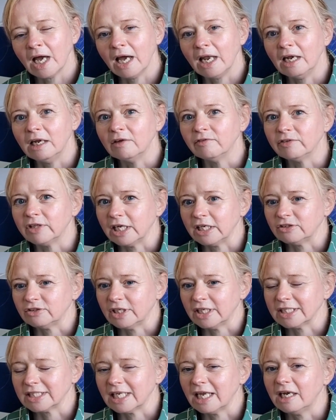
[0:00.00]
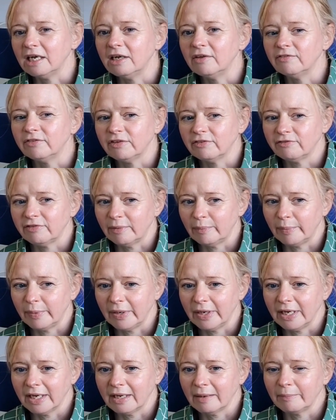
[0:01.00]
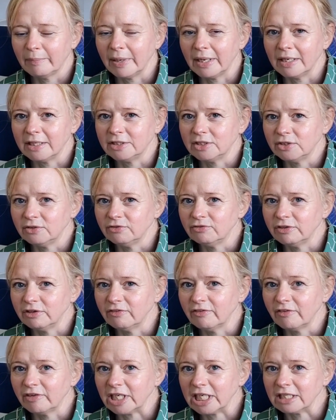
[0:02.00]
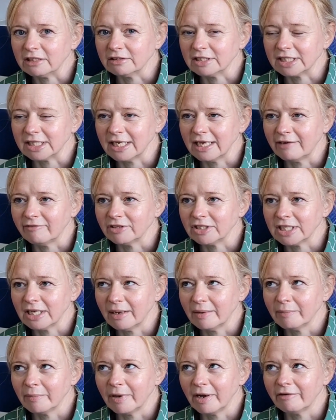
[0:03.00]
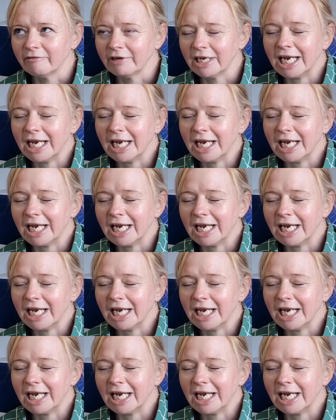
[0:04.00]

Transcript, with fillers: I love that dress. I love the fabric, but I do feel very guilty every time I